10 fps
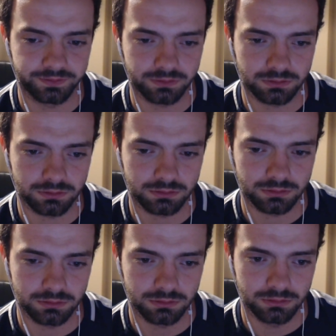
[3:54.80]
secret
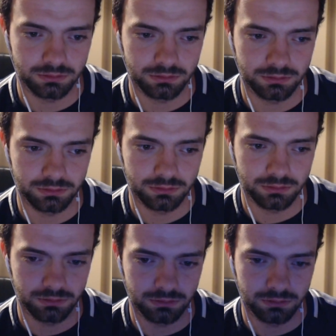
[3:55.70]
killer move.
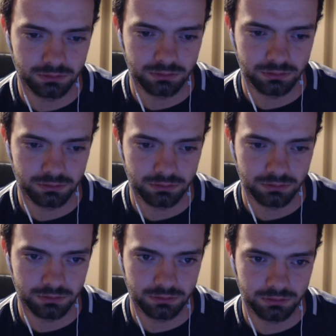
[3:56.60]
Your what?
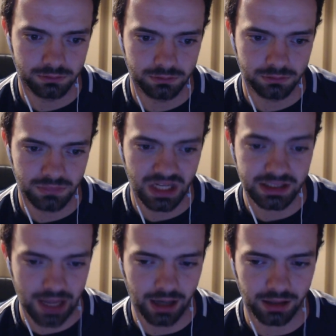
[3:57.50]

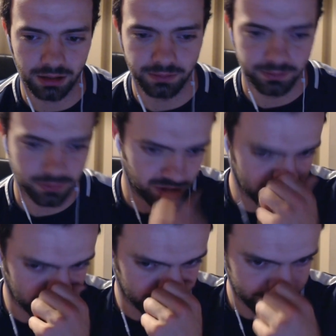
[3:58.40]
Exactly. What is it?